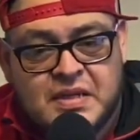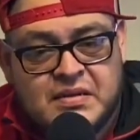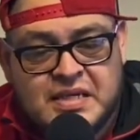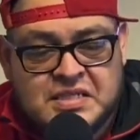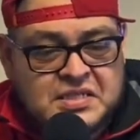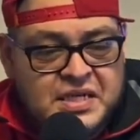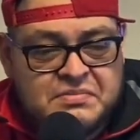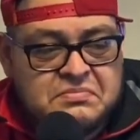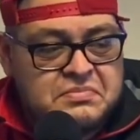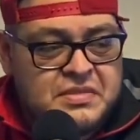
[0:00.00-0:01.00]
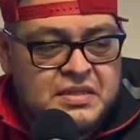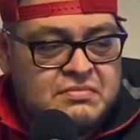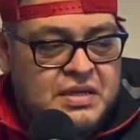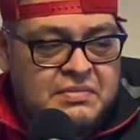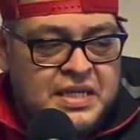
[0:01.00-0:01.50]
That's just it.
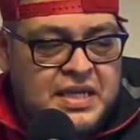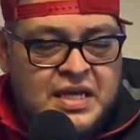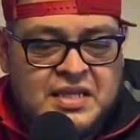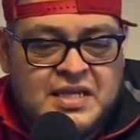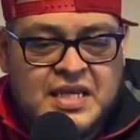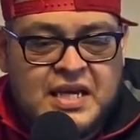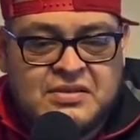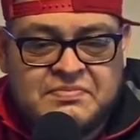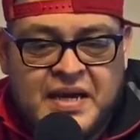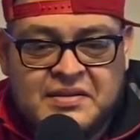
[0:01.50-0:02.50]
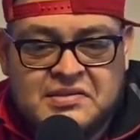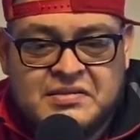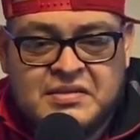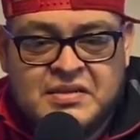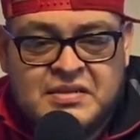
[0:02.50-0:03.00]
I mean, nothing else matters.
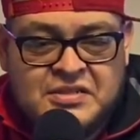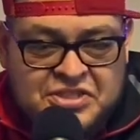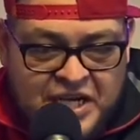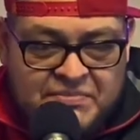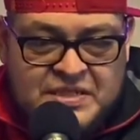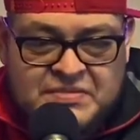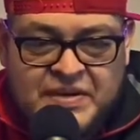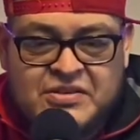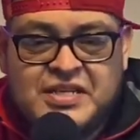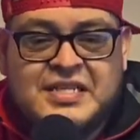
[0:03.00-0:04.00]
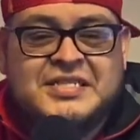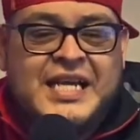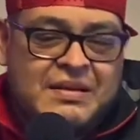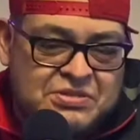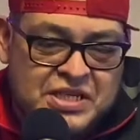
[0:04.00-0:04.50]
Championships matter. That's
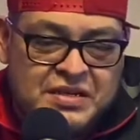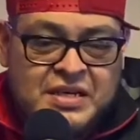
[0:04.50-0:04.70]
championship.